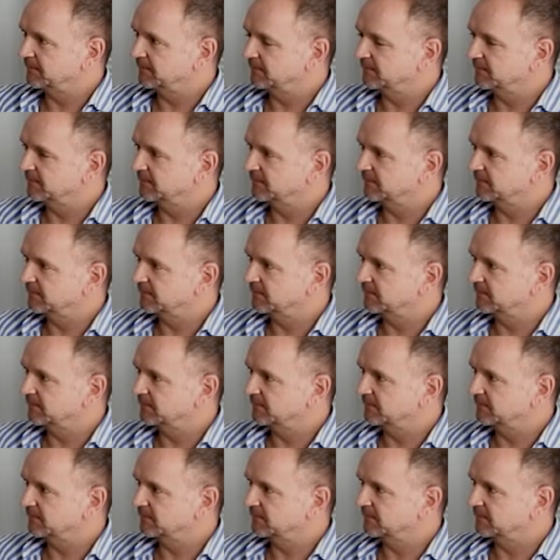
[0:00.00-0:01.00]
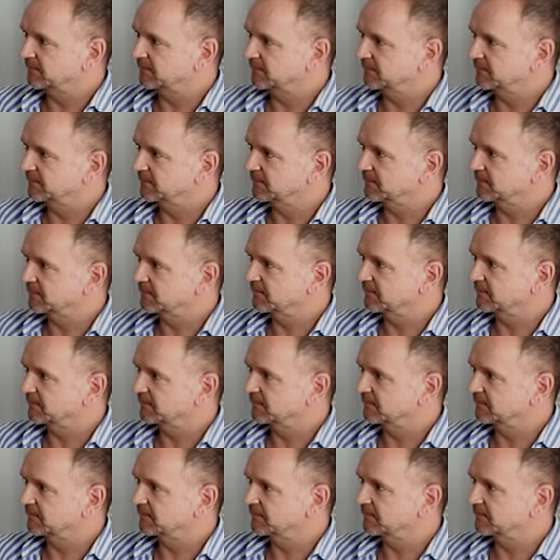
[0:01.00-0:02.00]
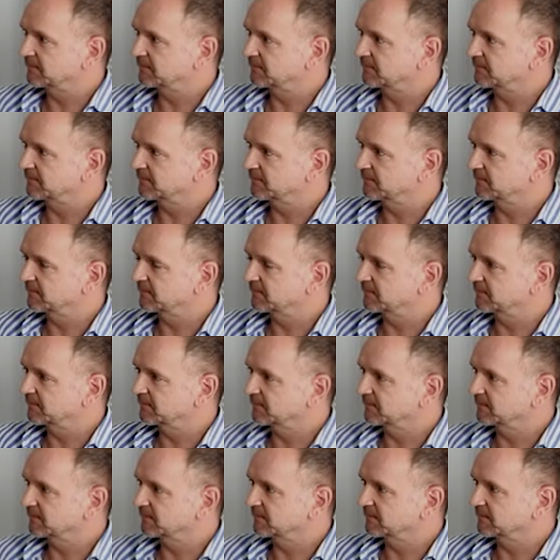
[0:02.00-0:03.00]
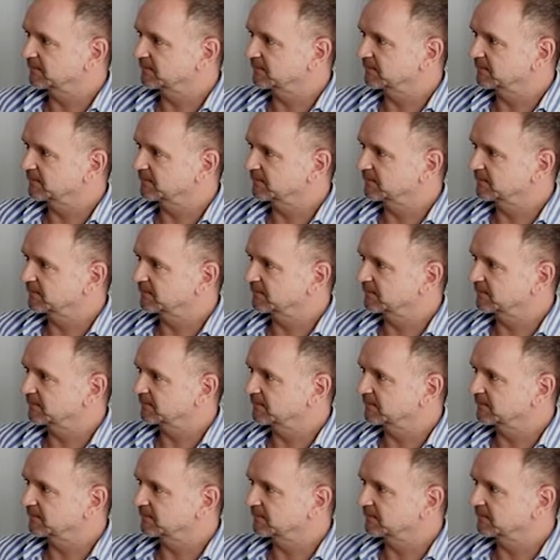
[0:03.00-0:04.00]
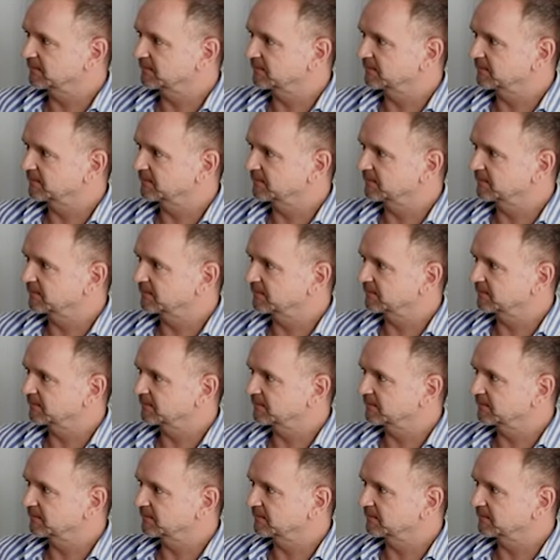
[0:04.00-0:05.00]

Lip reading: [no speech]